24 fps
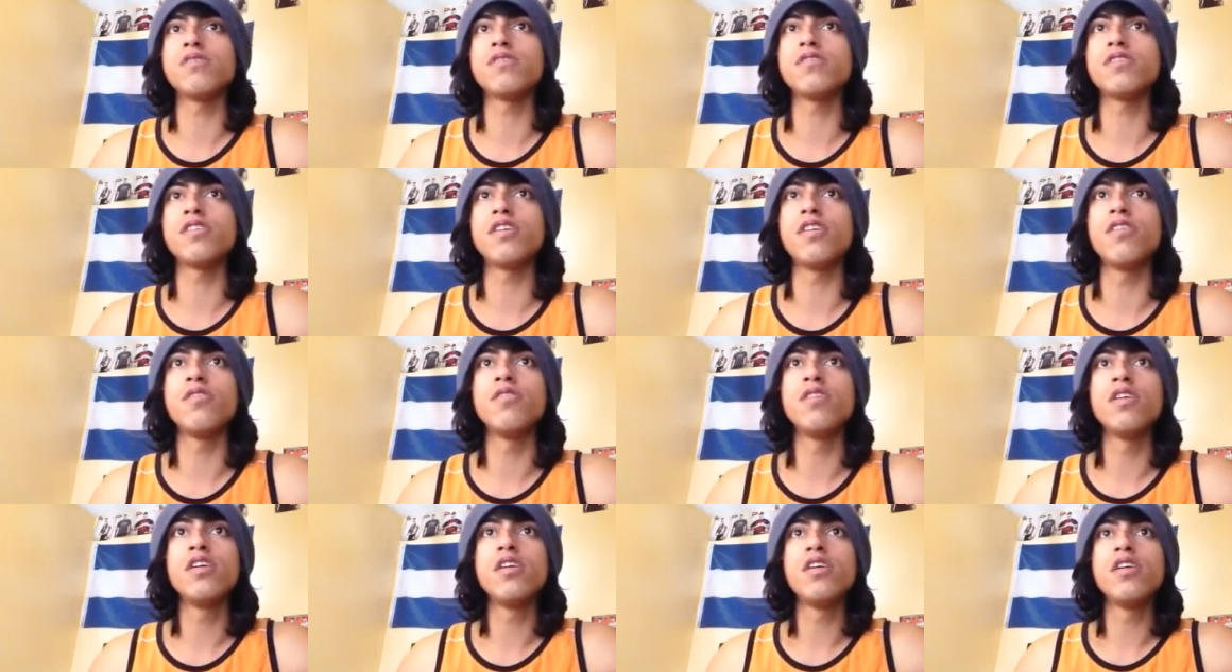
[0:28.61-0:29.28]

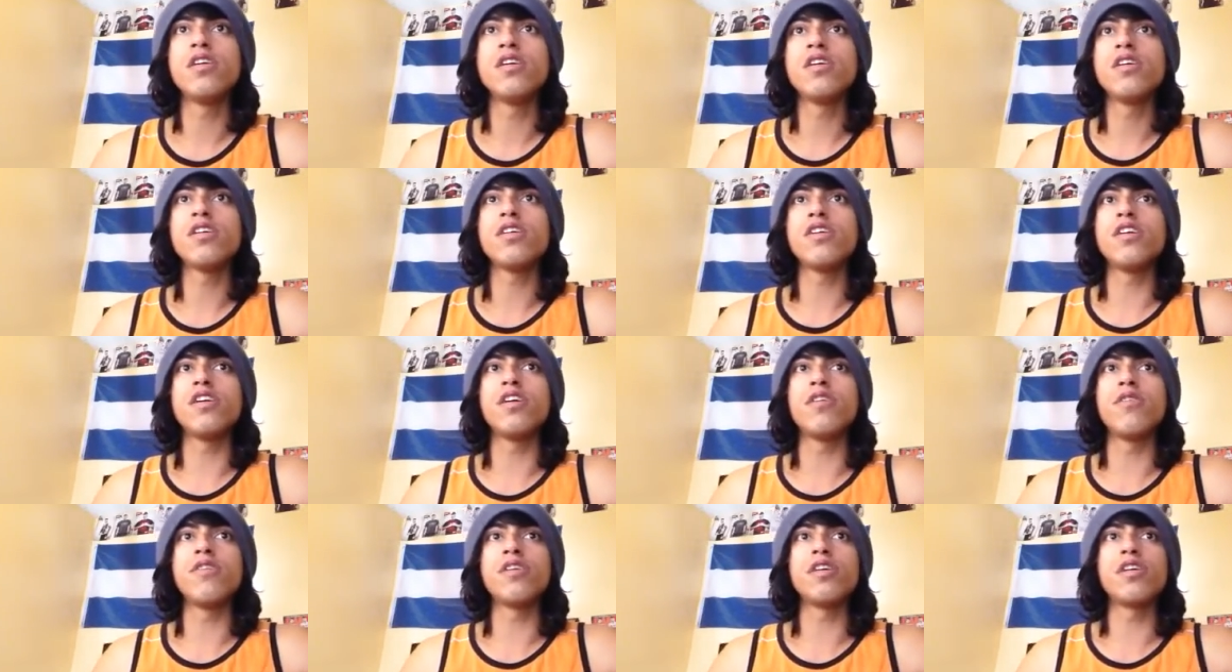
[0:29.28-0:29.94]
So, you
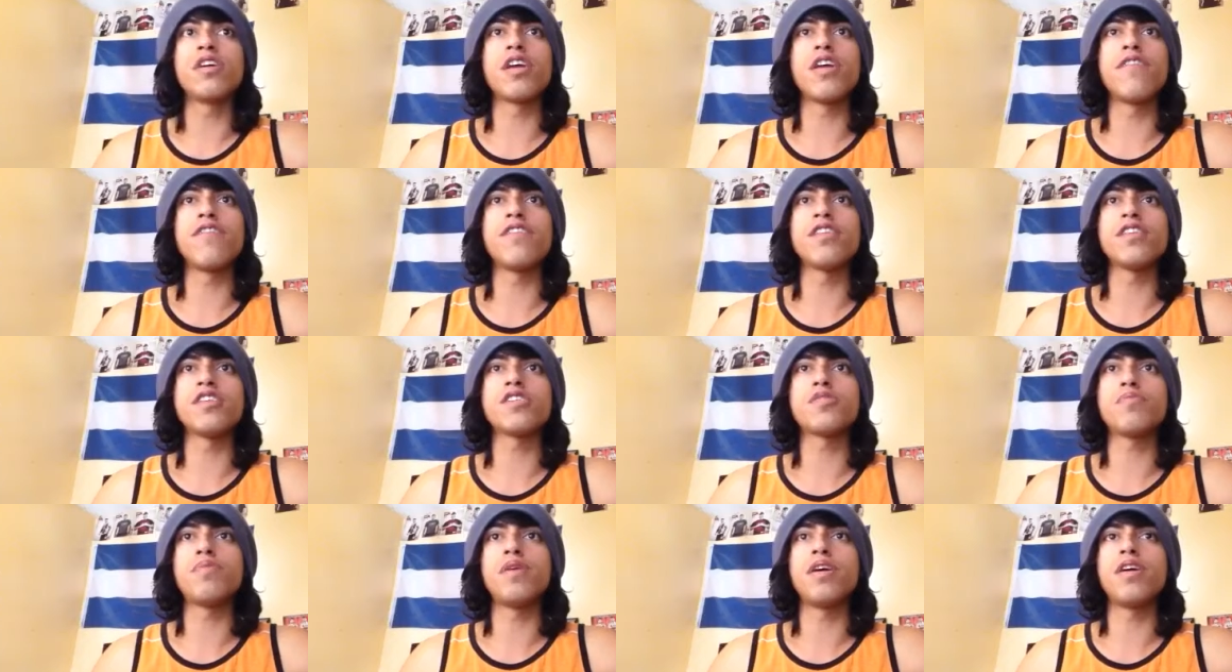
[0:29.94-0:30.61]
know, when you're given
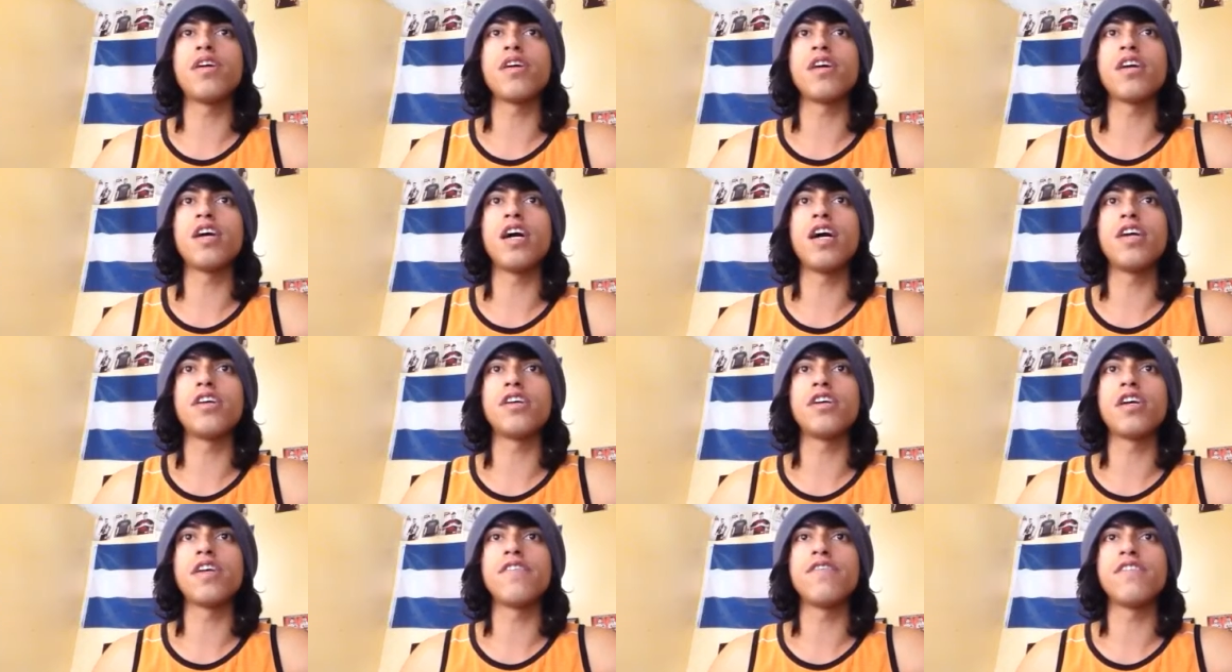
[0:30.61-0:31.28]
the Spirit of
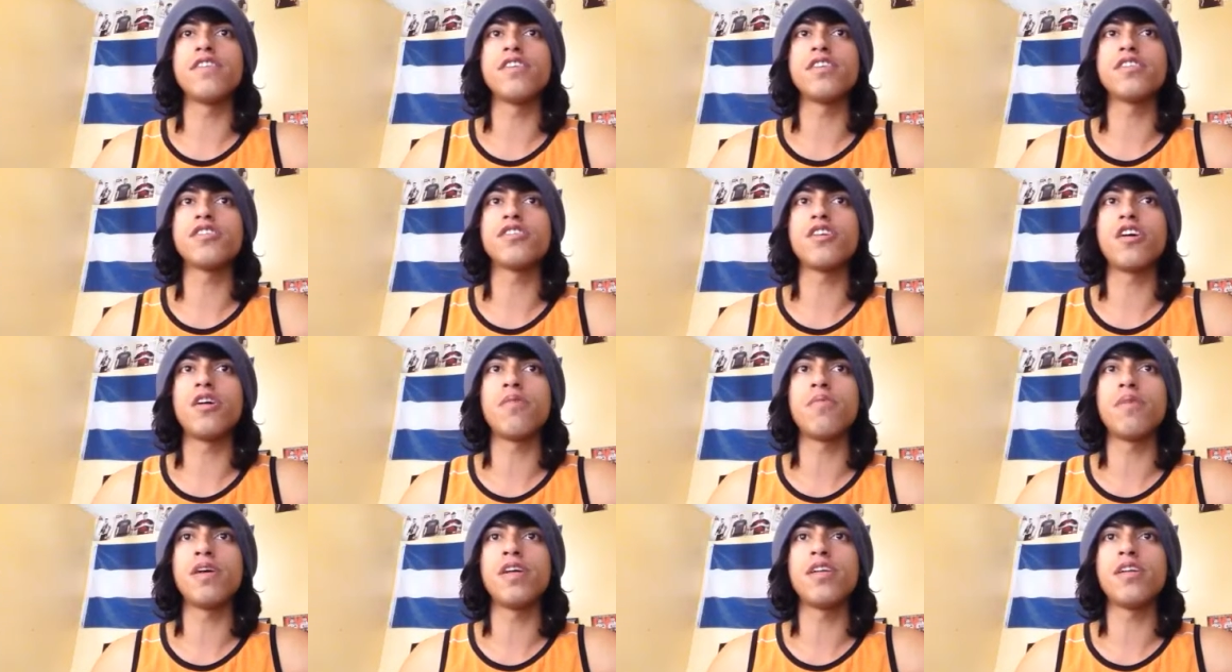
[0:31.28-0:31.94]
God, you're given
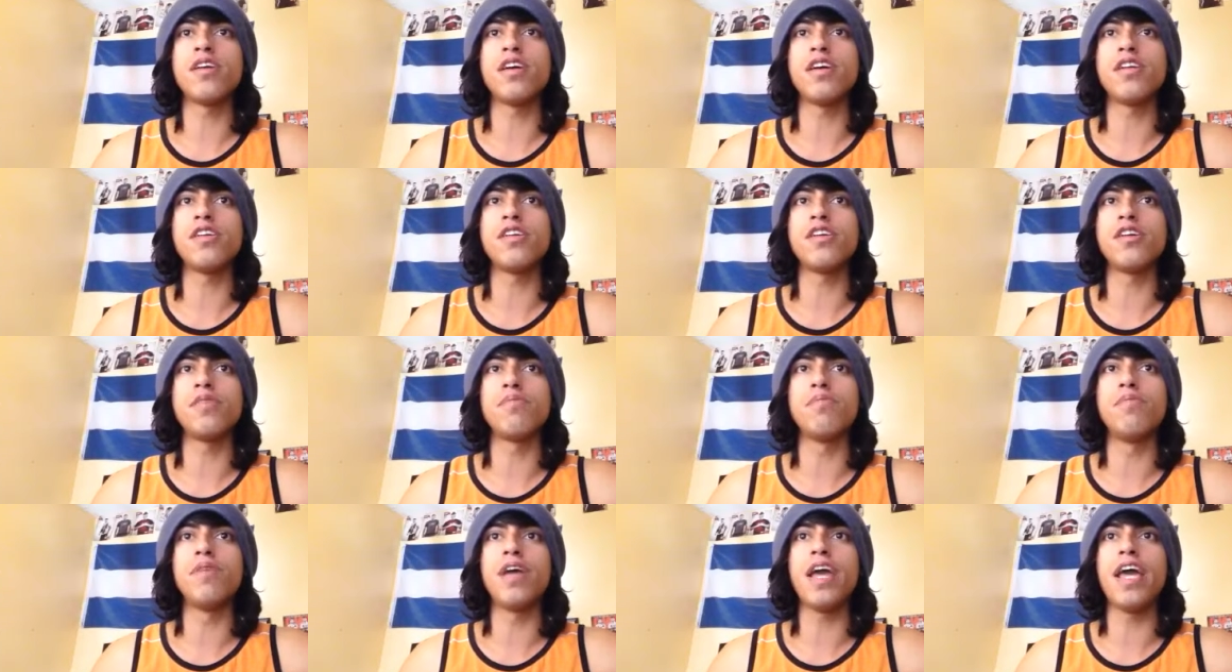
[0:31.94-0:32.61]
discernment and
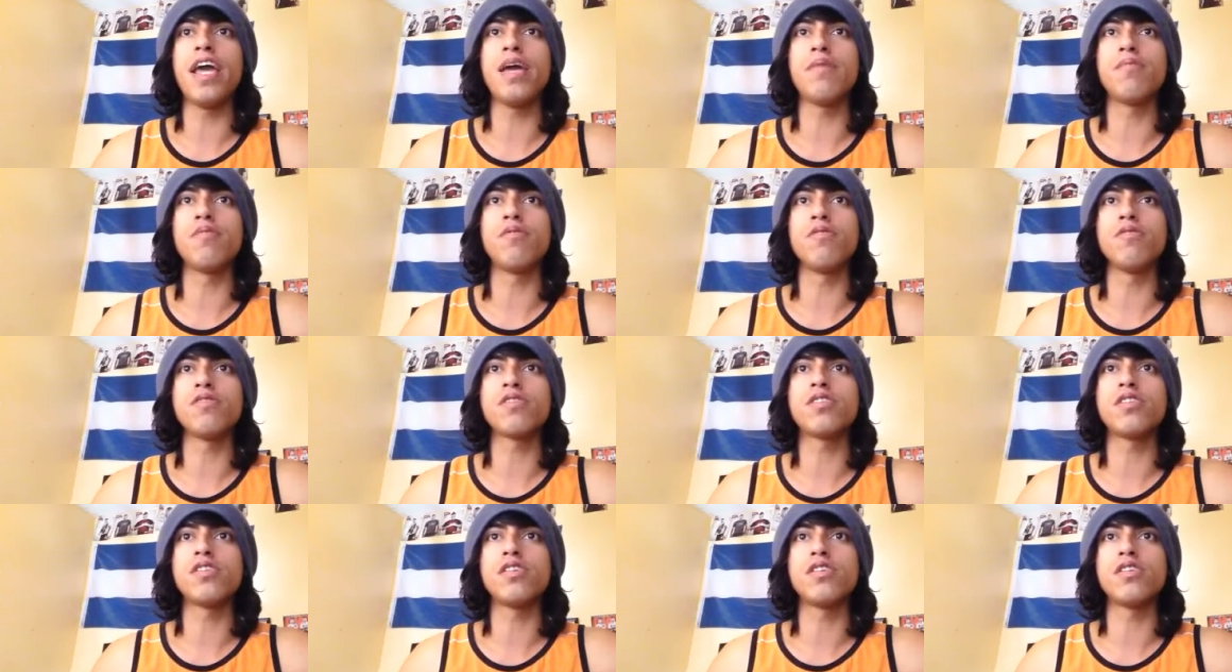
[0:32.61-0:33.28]
you're
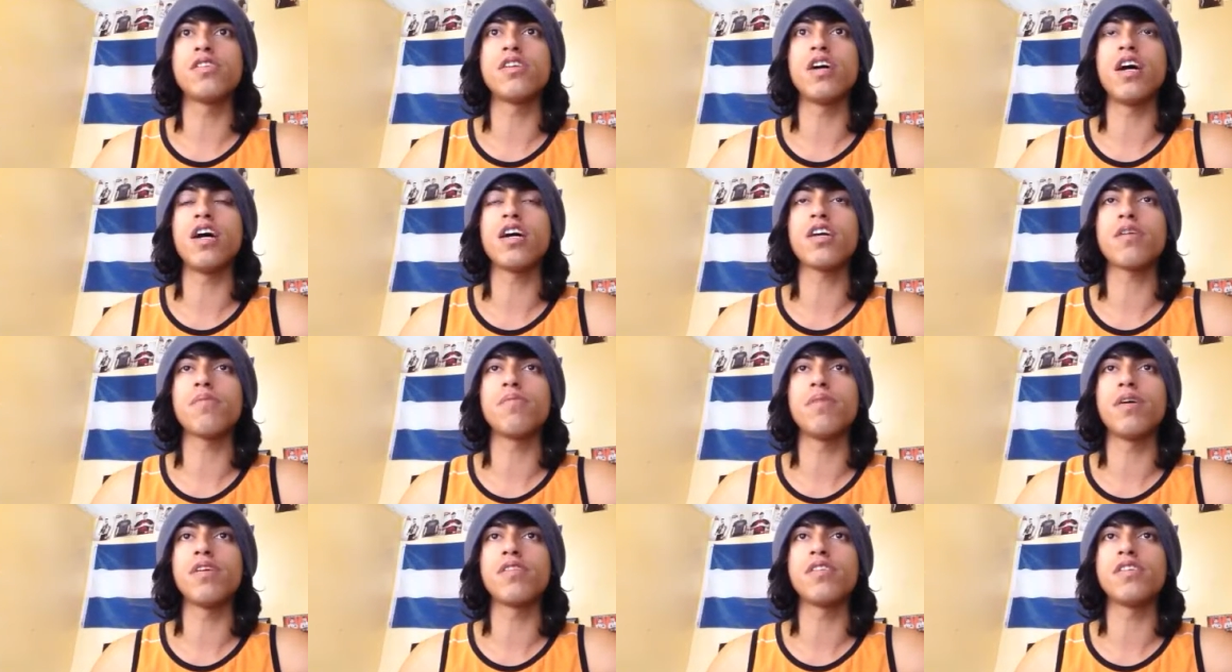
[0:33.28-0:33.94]
able to talk
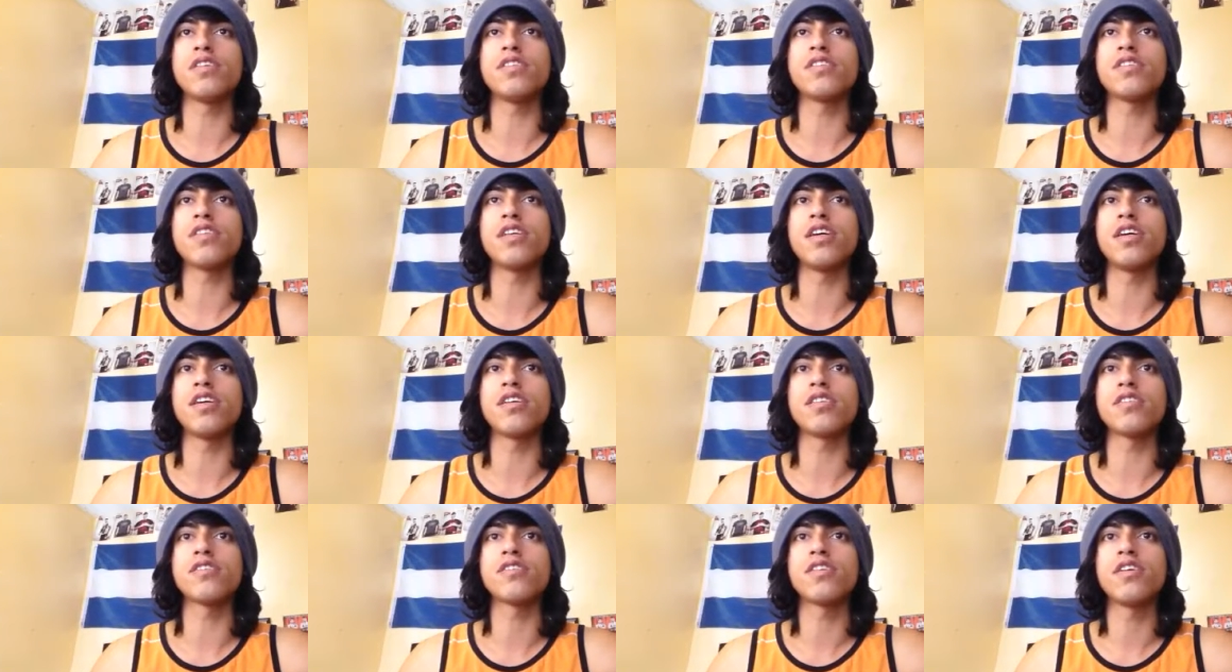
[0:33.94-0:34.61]
about these
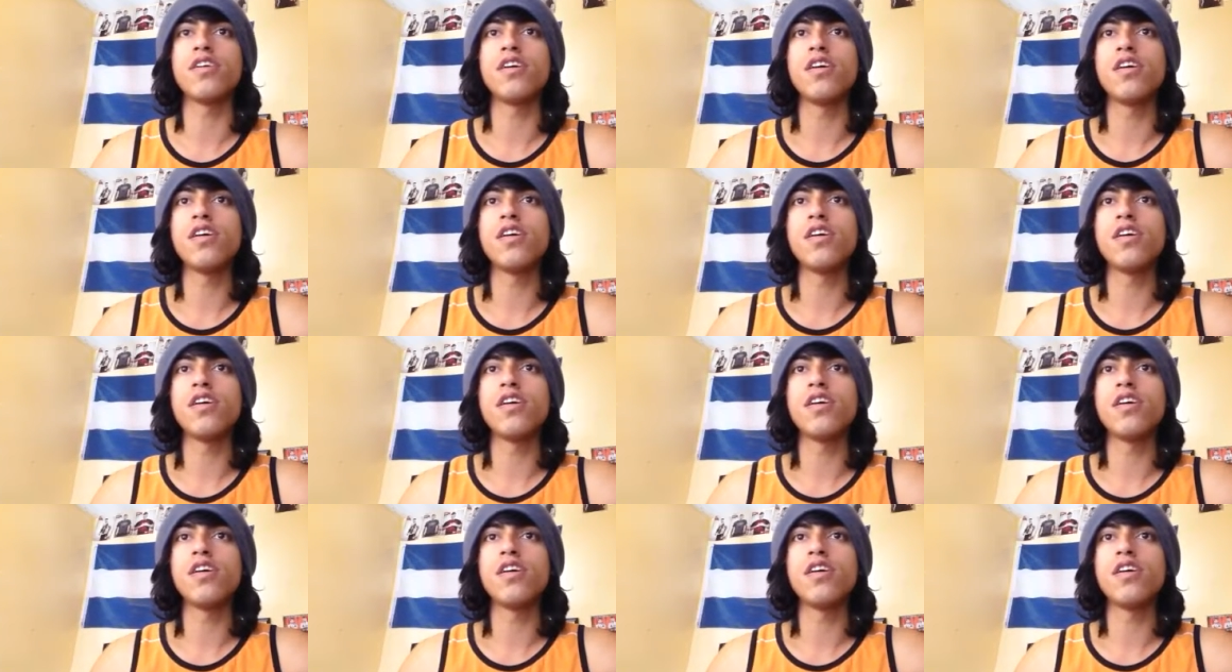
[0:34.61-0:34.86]
things.